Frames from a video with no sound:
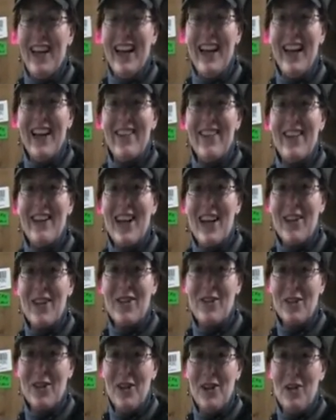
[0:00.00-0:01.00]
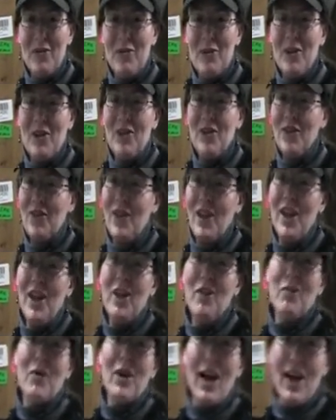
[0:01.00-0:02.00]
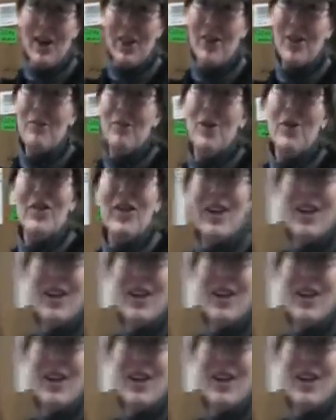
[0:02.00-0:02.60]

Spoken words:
in the next room, you can see we're actually moving